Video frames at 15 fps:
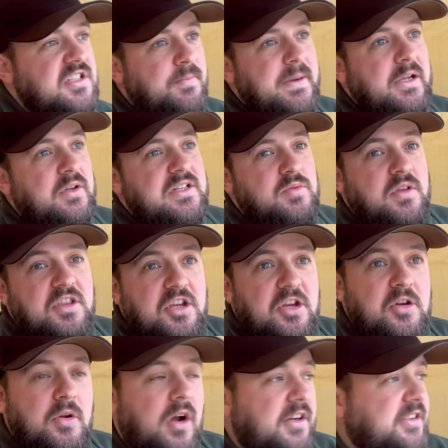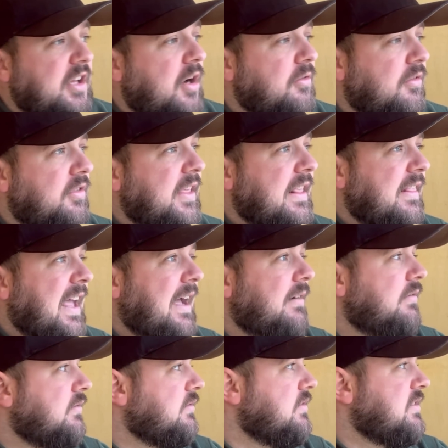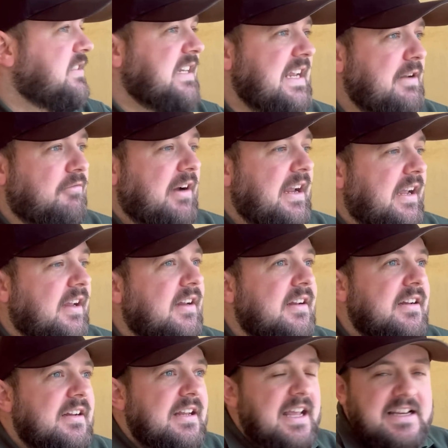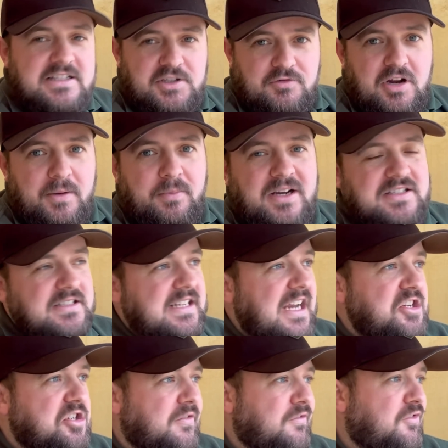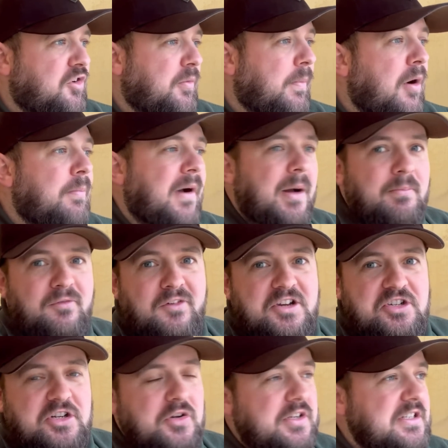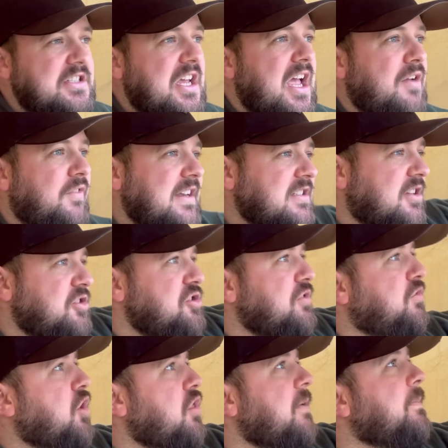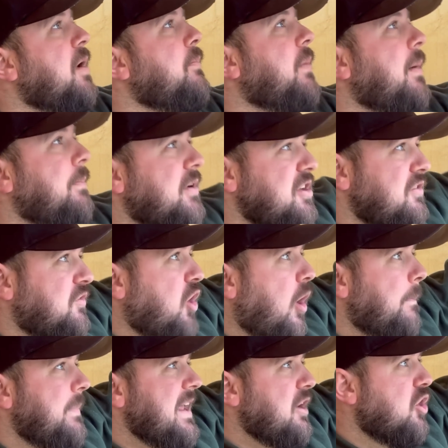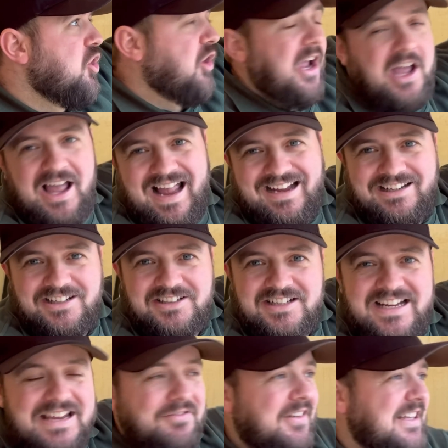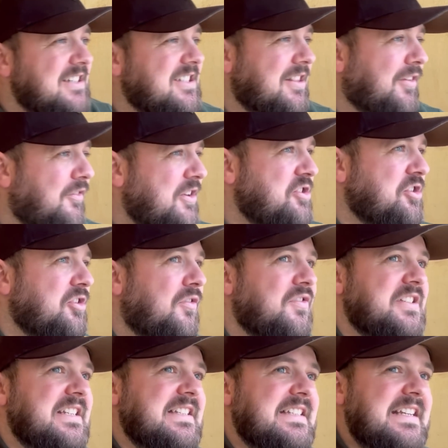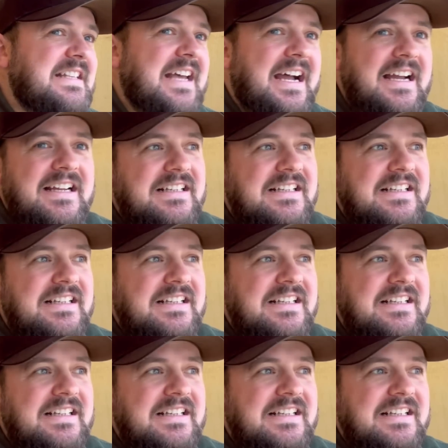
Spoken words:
be honest with you, I don't think that D-rig is the right presentation for a pop-up fishing on the surface, because you've got the pop-up, but you've got a big hook hanging underneath it, so the fish can obviously see that.